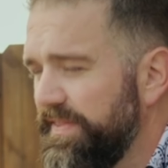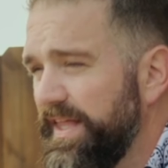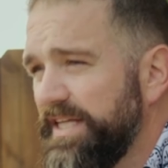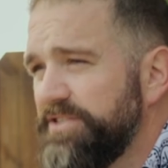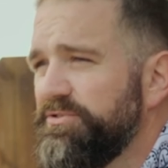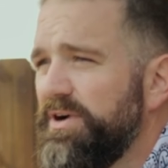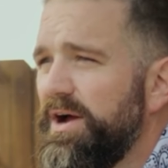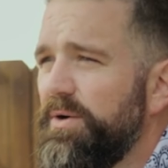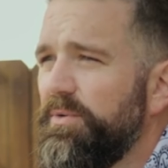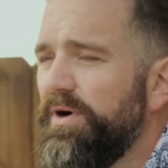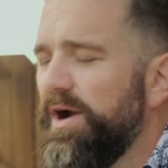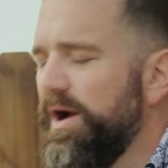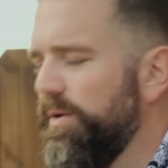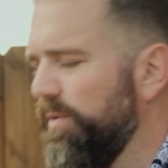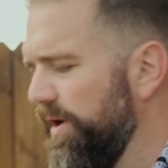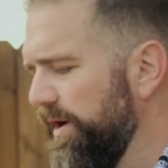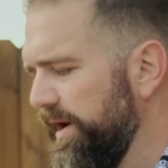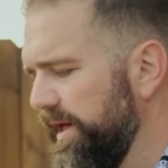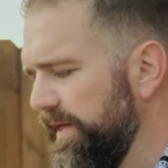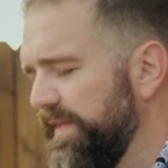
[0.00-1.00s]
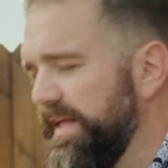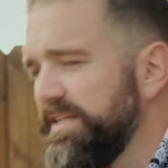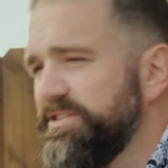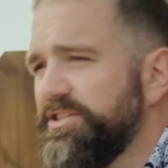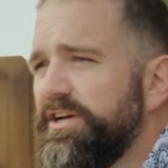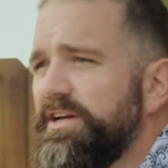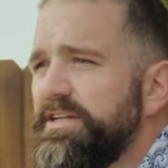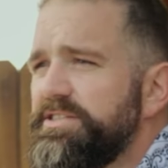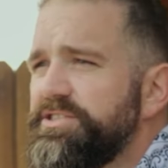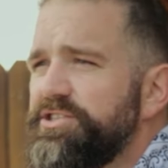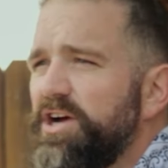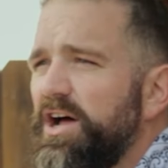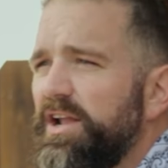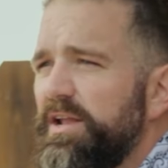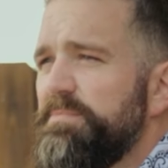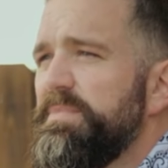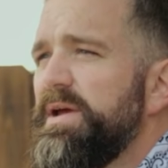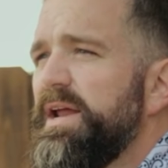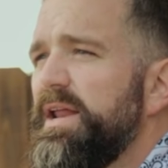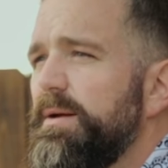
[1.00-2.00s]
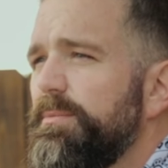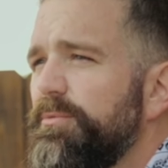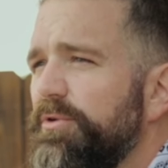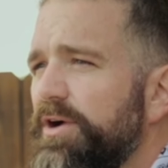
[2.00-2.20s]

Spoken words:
that's right where I want it. That's a good solid medium